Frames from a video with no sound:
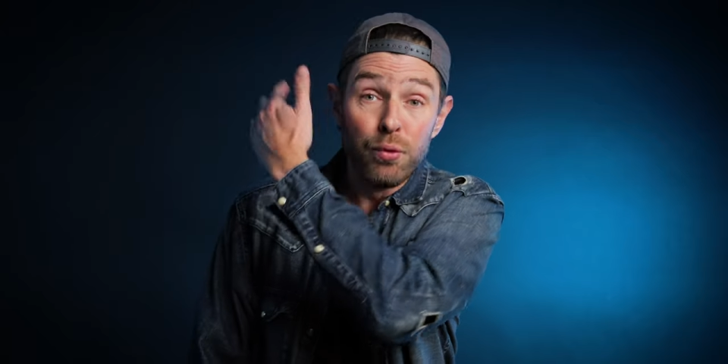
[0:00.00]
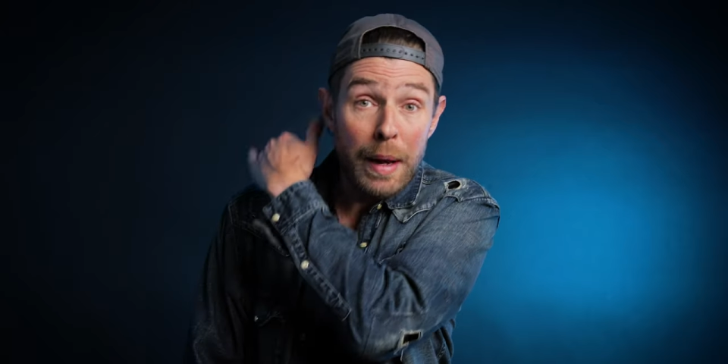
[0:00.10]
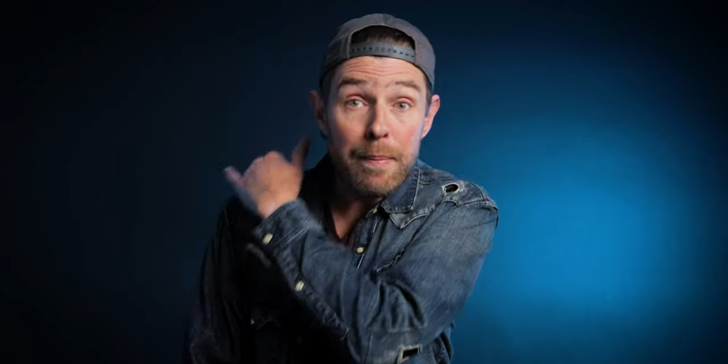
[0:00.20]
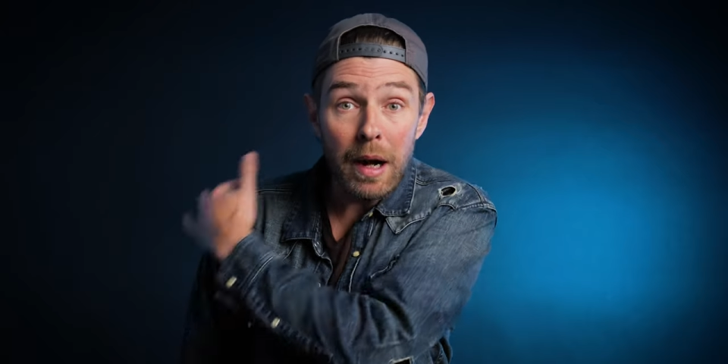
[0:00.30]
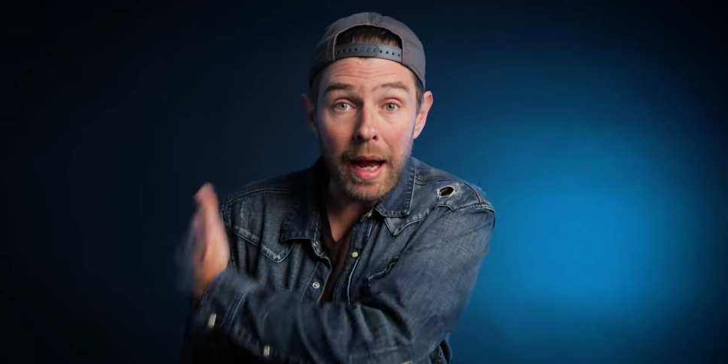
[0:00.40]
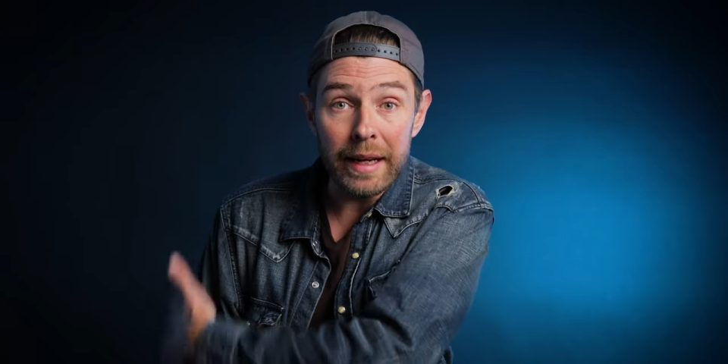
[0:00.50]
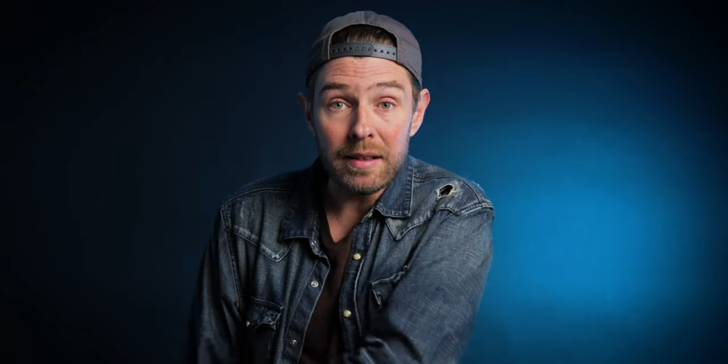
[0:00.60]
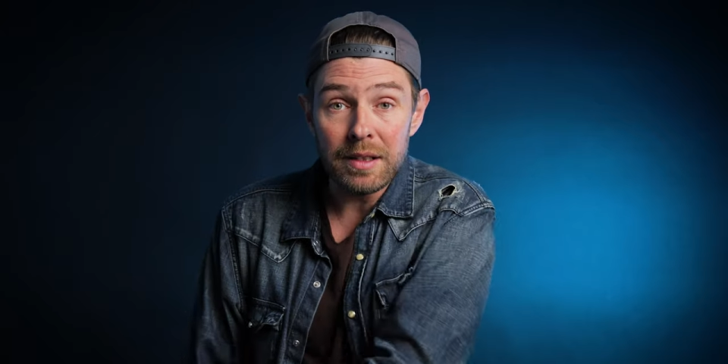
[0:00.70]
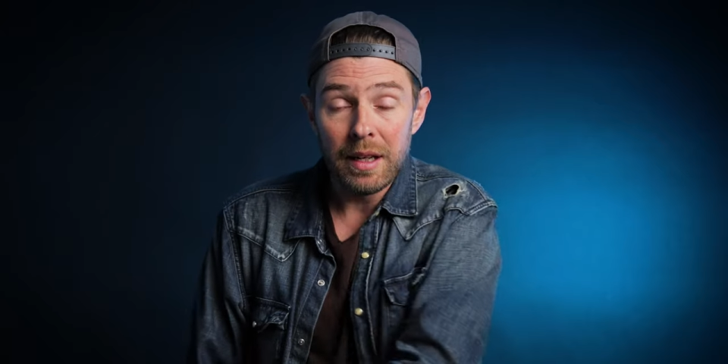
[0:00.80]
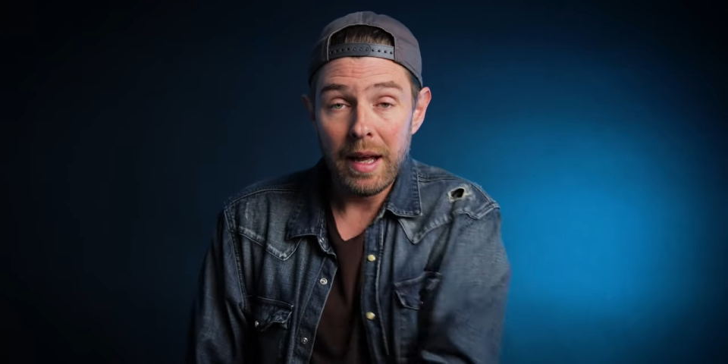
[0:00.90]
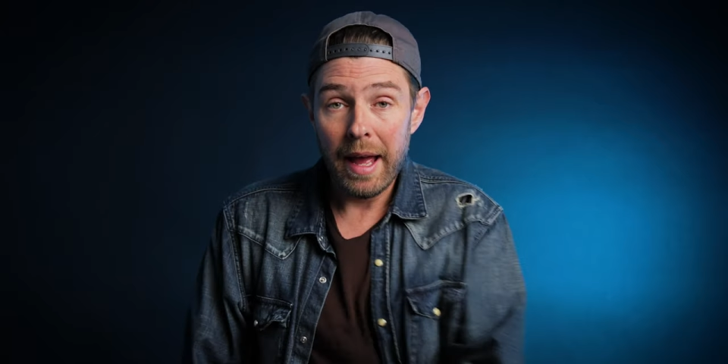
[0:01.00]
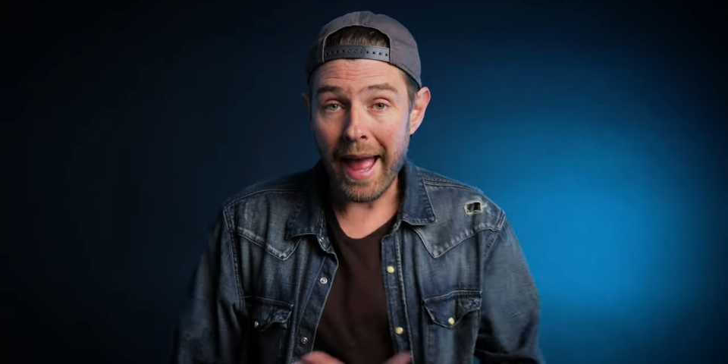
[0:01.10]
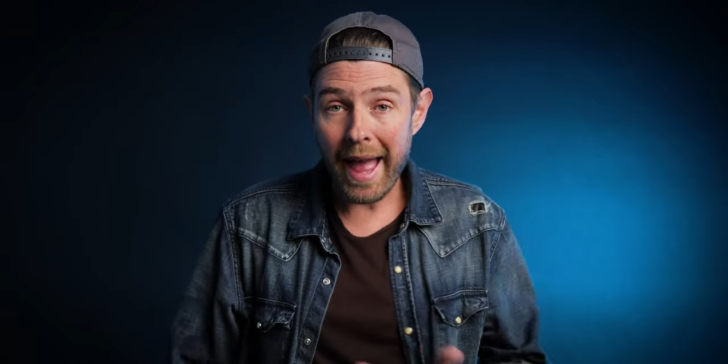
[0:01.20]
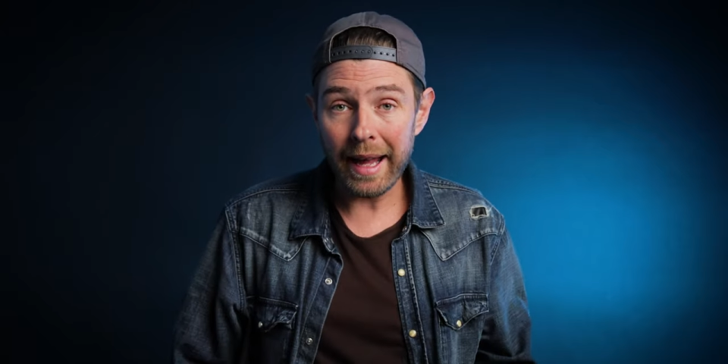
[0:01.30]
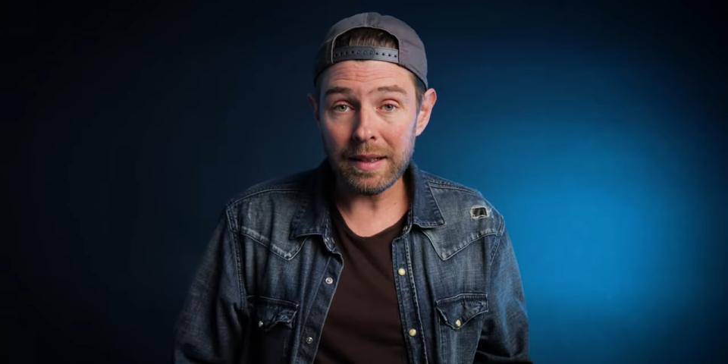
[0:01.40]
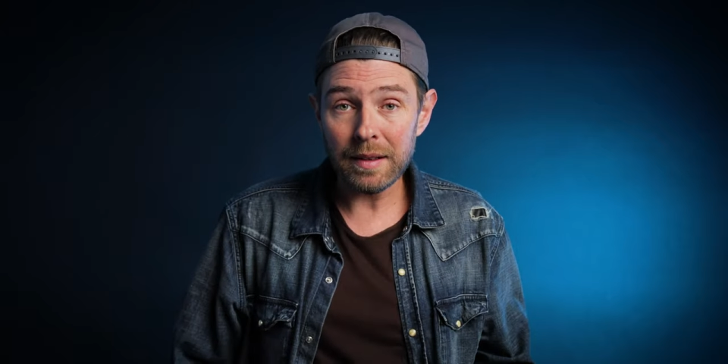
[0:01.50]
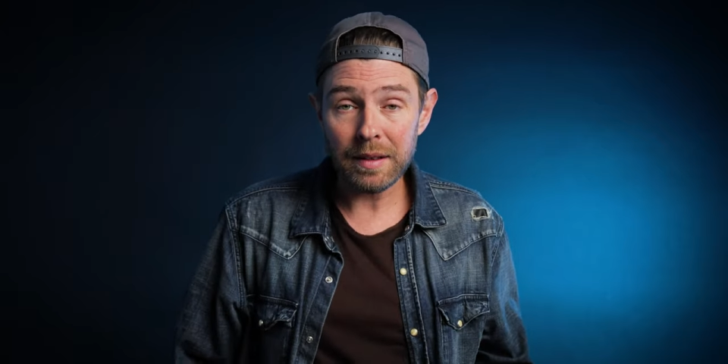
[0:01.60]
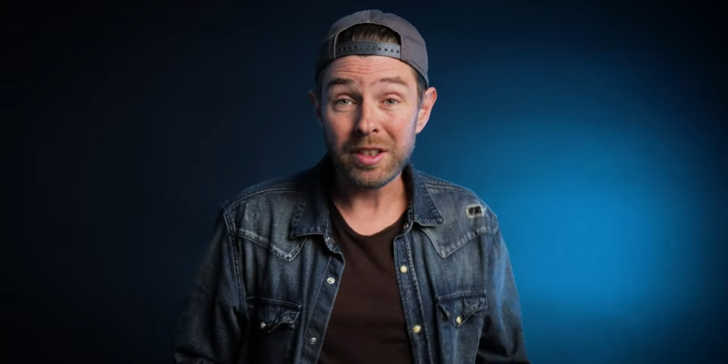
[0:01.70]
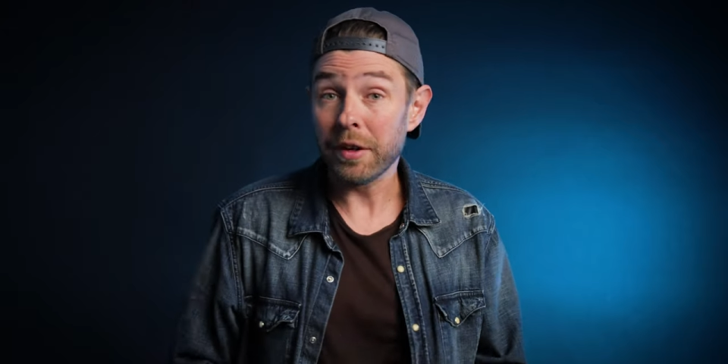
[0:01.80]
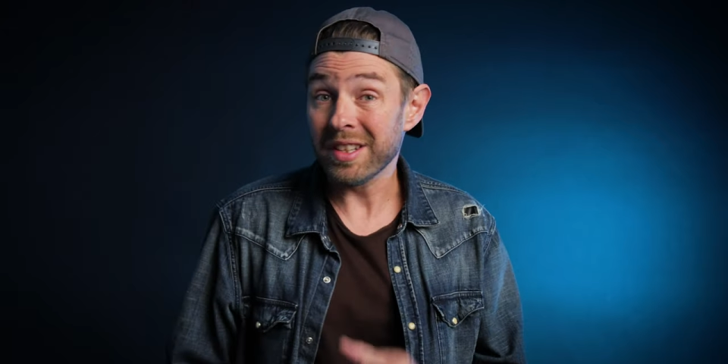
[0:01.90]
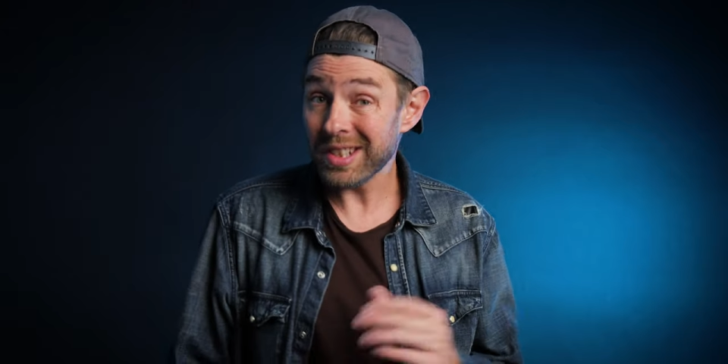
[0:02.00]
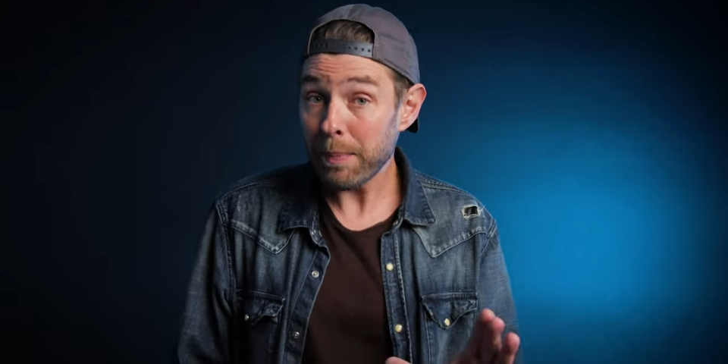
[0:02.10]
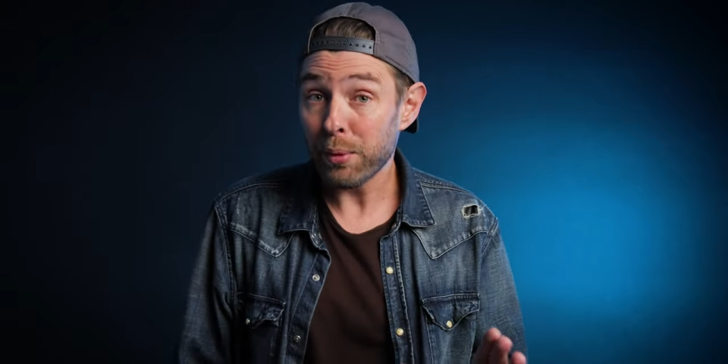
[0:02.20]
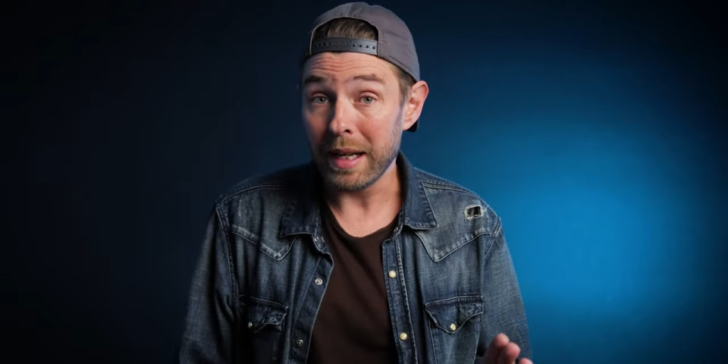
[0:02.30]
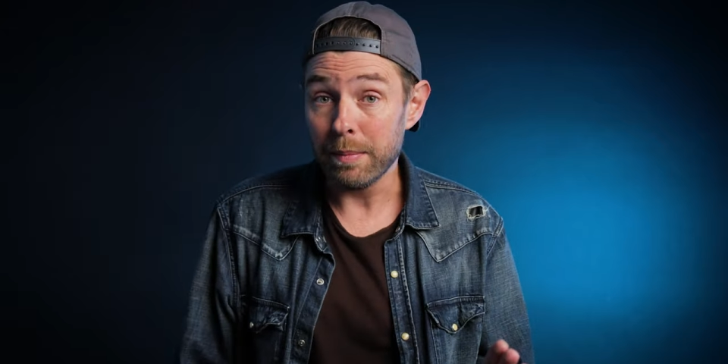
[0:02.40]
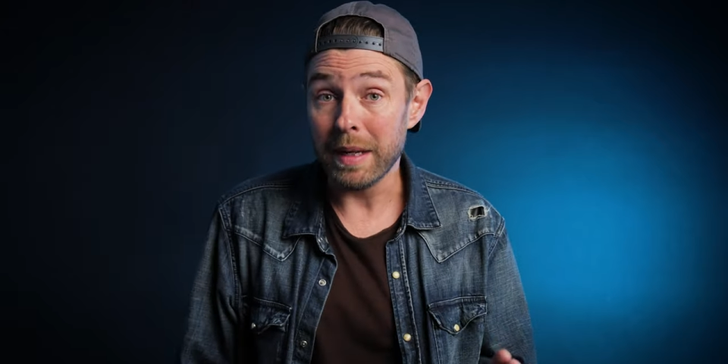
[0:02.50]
rim light and it's gonna separate